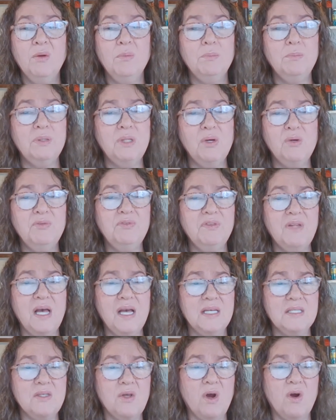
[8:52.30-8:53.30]

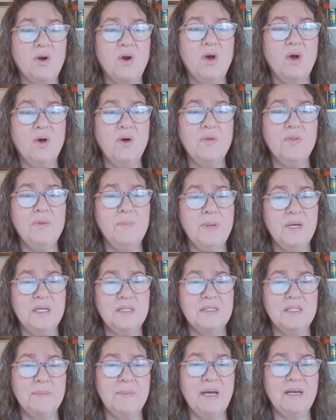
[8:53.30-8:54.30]
Blowflies are all the
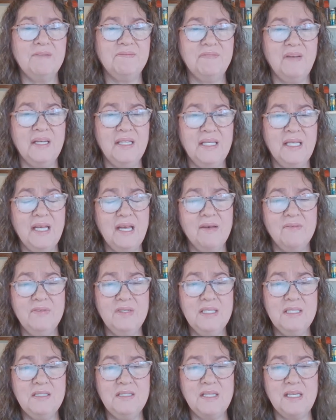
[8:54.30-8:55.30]
buzz about finding
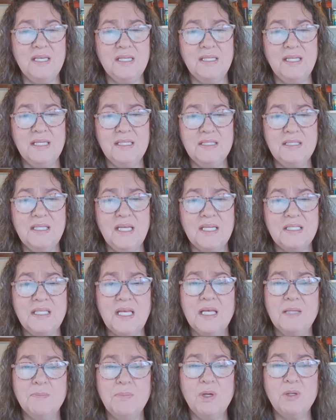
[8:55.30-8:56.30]
evidence in insect
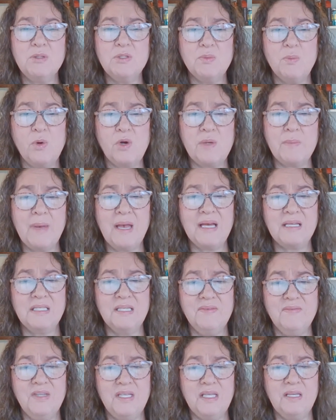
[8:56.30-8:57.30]
and postmortem
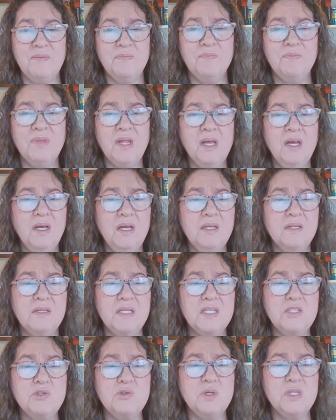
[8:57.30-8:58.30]
activity.
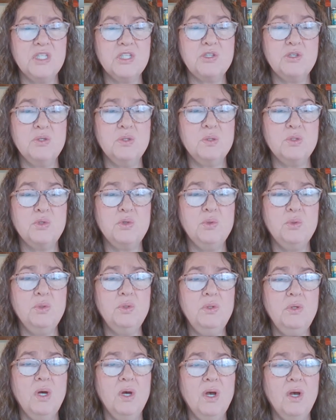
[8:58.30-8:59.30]
This traditional
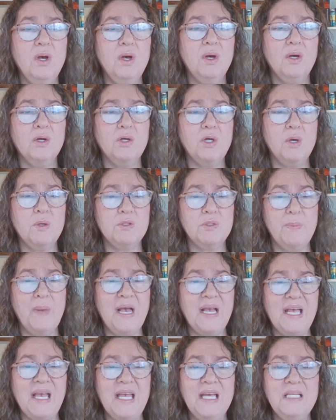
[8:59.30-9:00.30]
tool goes
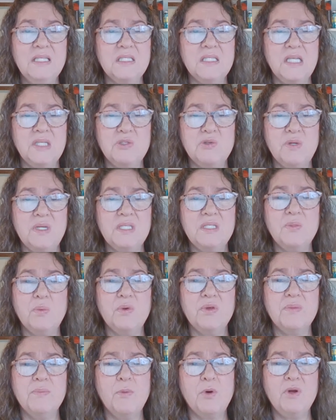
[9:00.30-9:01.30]
back 8 centuries,
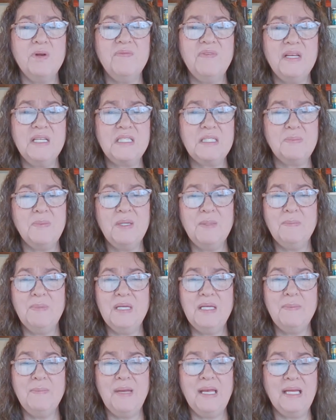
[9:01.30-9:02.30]
with more advancement
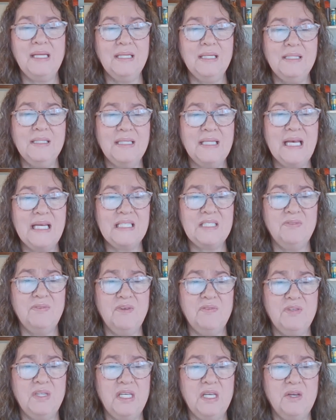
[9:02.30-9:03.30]
being made in the last
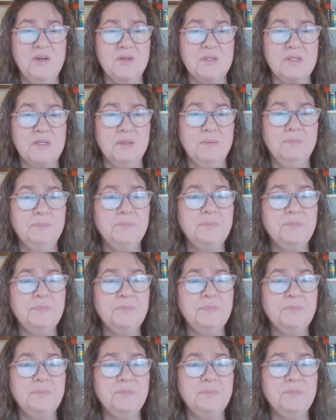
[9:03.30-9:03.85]
50 years.